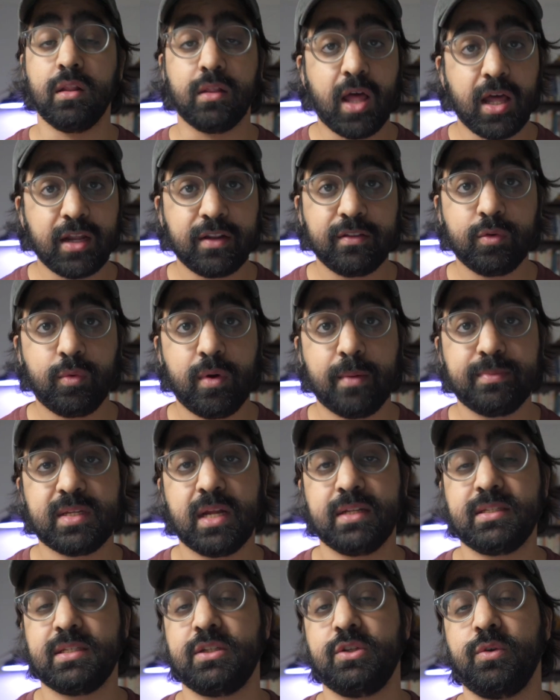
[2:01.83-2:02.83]
lot of the
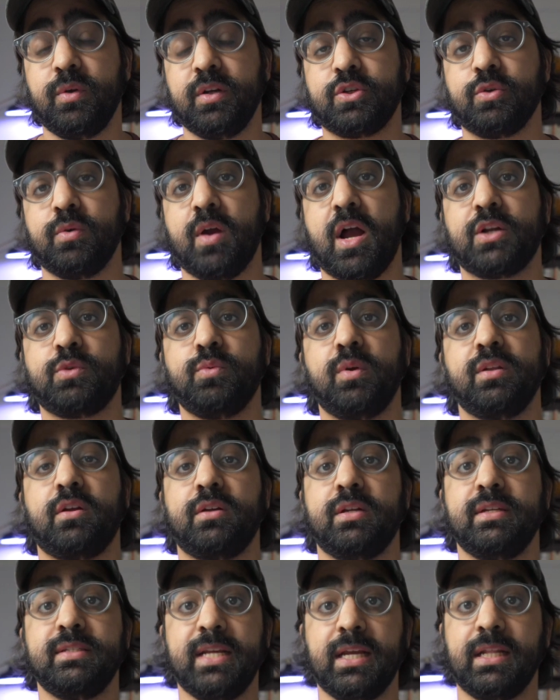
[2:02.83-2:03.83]
websites that you interact with
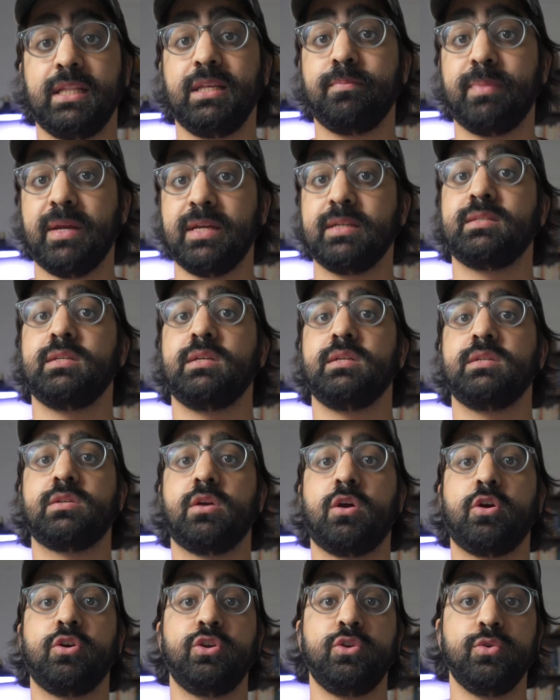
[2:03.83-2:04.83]
on a daily basis
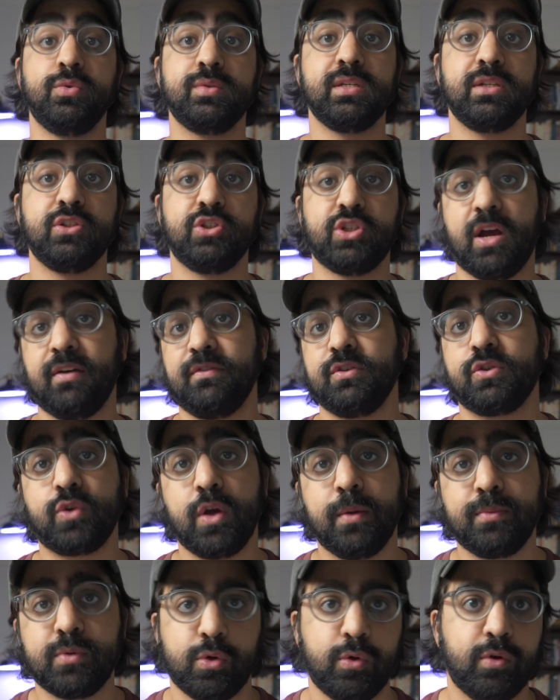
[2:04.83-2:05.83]
are using
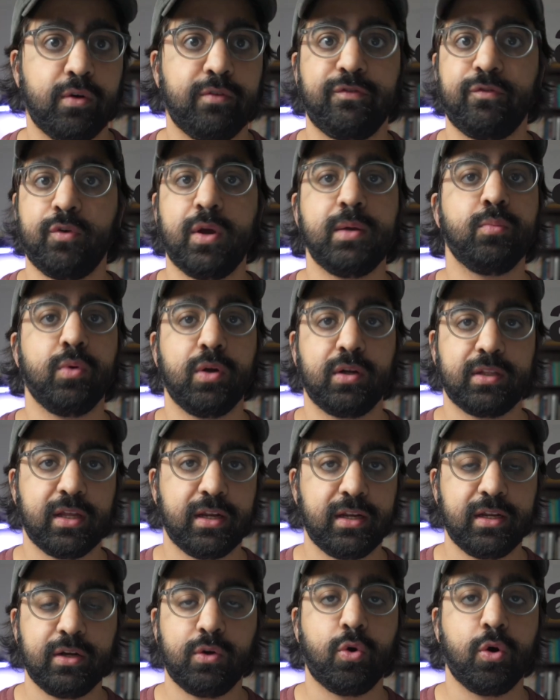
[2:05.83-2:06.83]
JavaScript or a framework
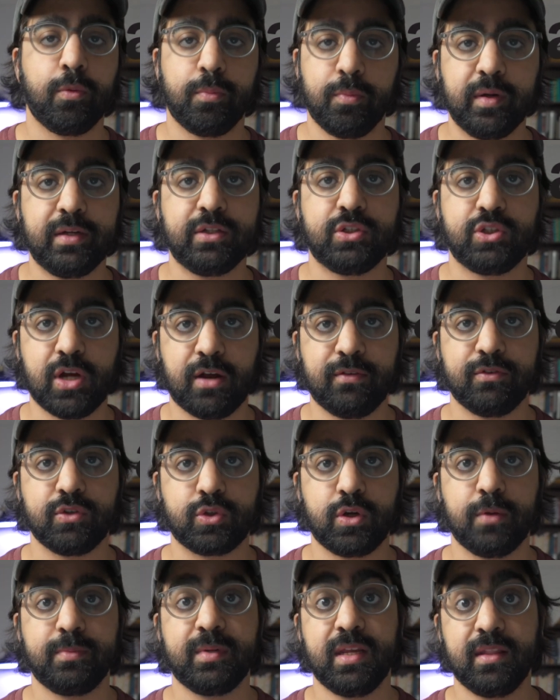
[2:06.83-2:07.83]
that incorporates
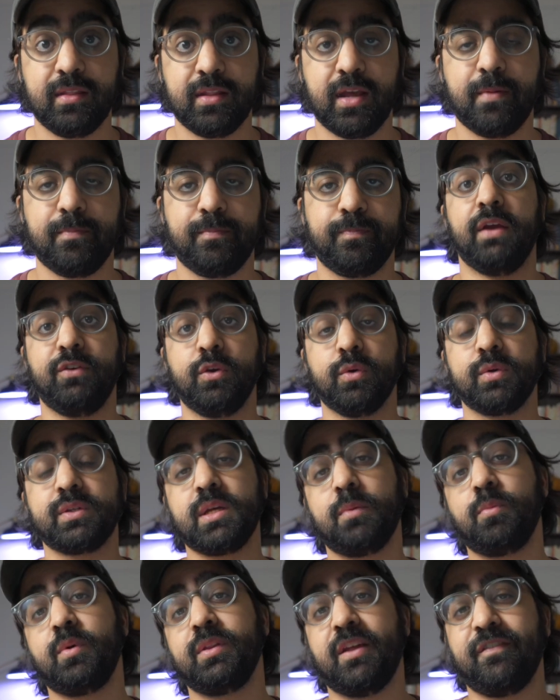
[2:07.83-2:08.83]
JavaScript in them. If you were
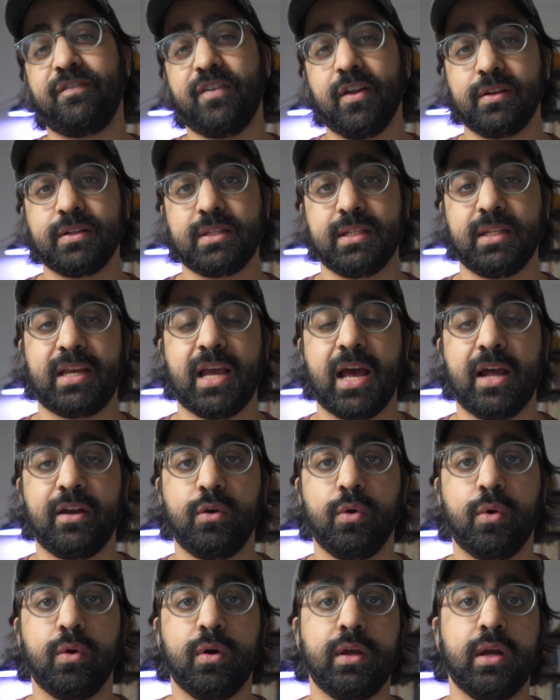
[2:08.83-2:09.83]
someone that fell into the
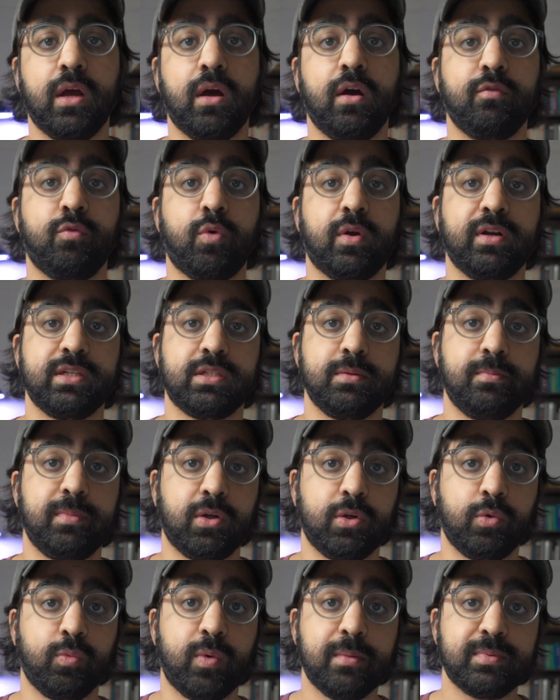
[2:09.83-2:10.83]
category of wanting to
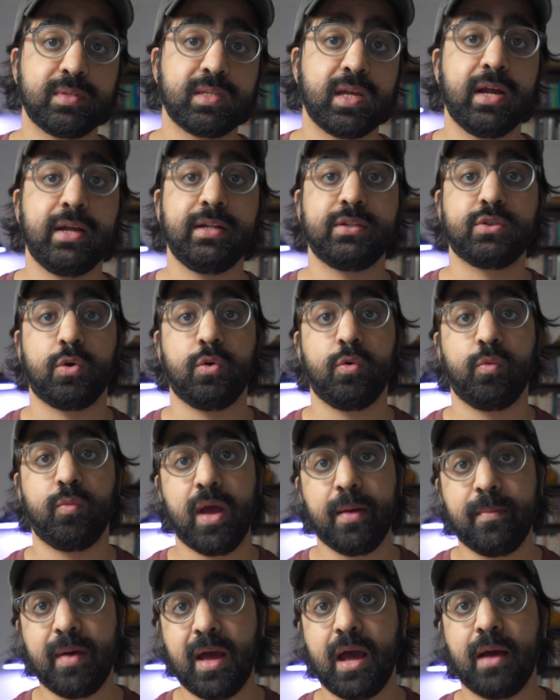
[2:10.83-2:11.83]
build websites or
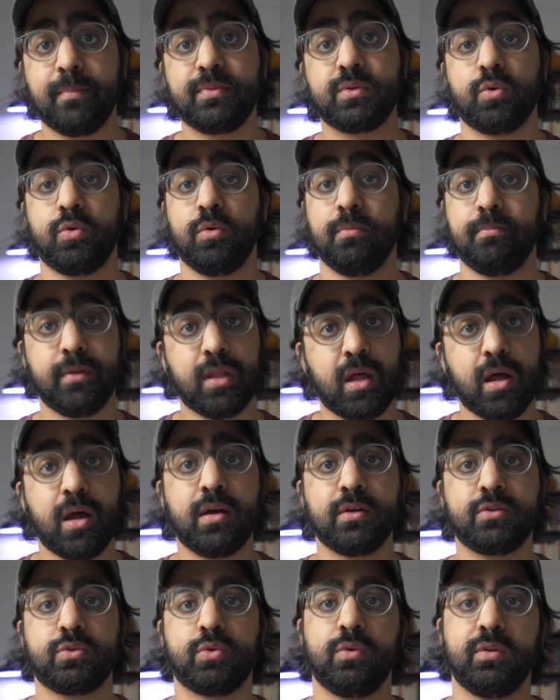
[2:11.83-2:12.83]
web apps or blogs,
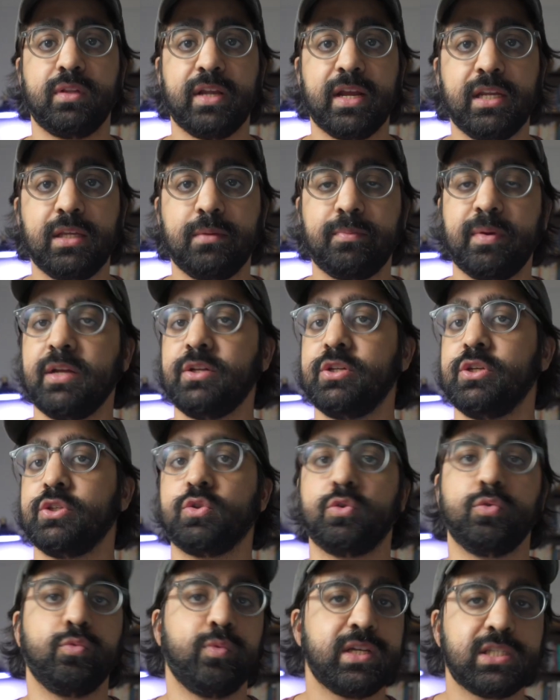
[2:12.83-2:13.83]
blogs or landing pages
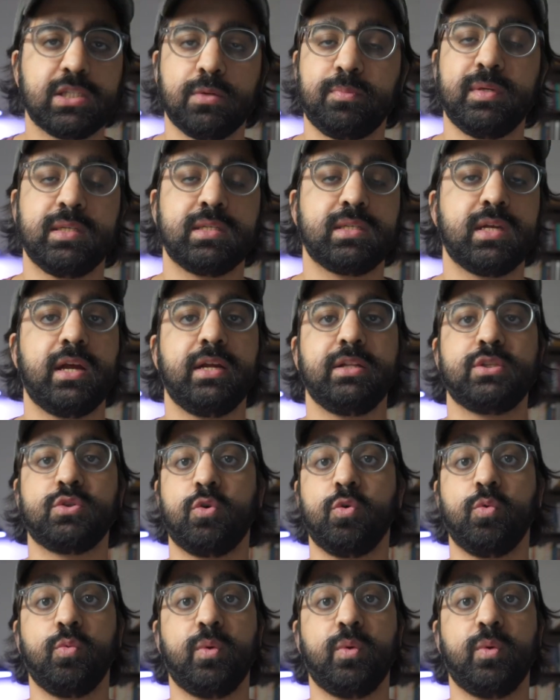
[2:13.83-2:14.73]
or recipe sites or